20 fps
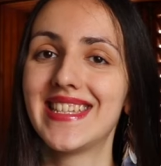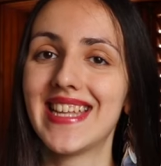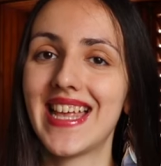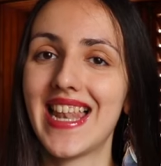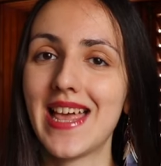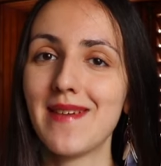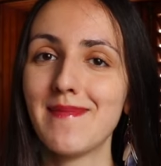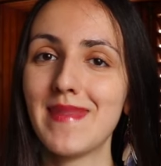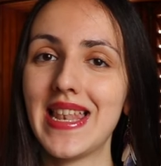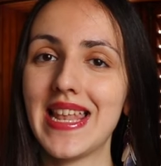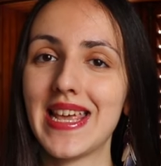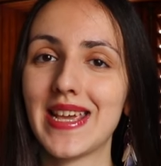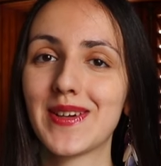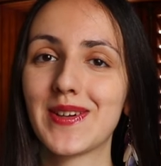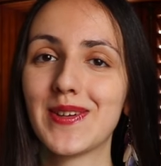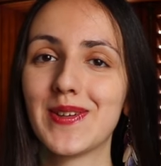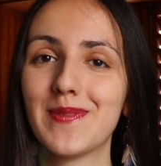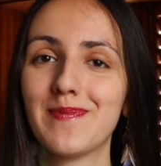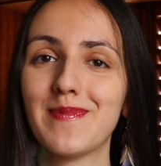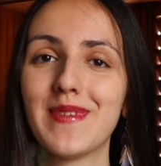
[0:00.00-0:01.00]
Salam
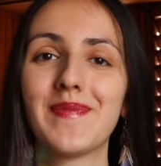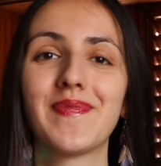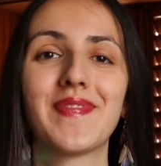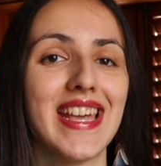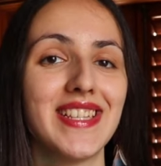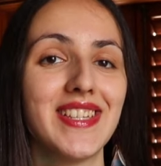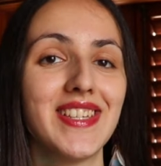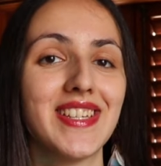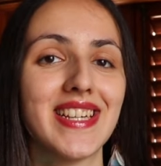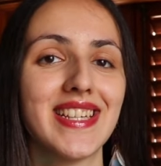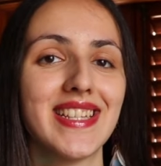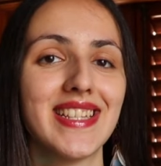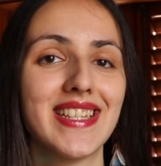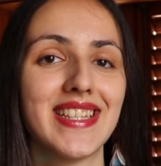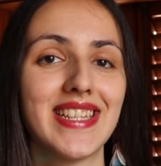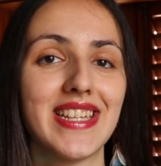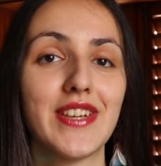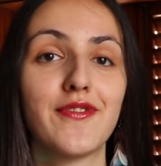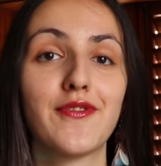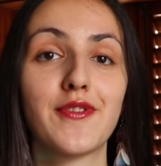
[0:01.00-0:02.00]
alaikum. As you can
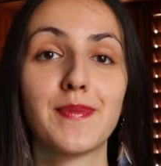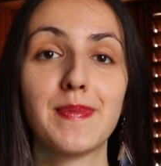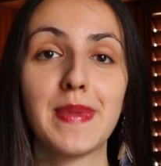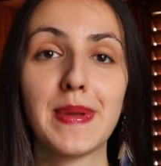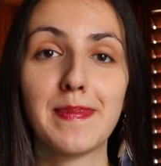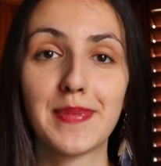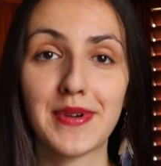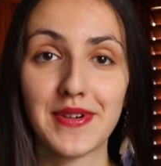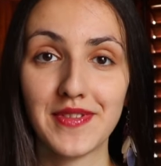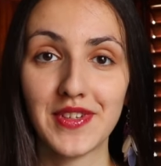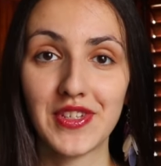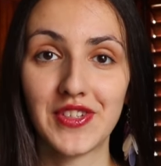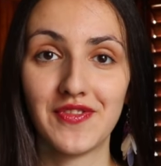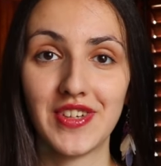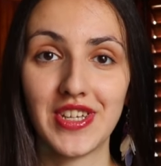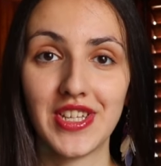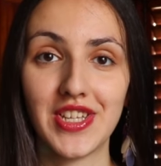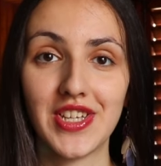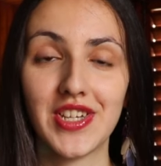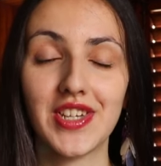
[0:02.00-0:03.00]
see from my previous
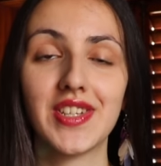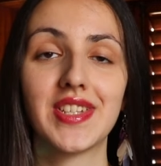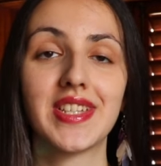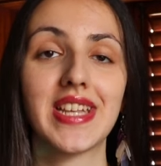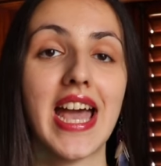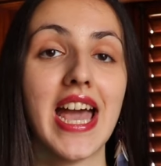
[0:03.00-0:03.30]
videos,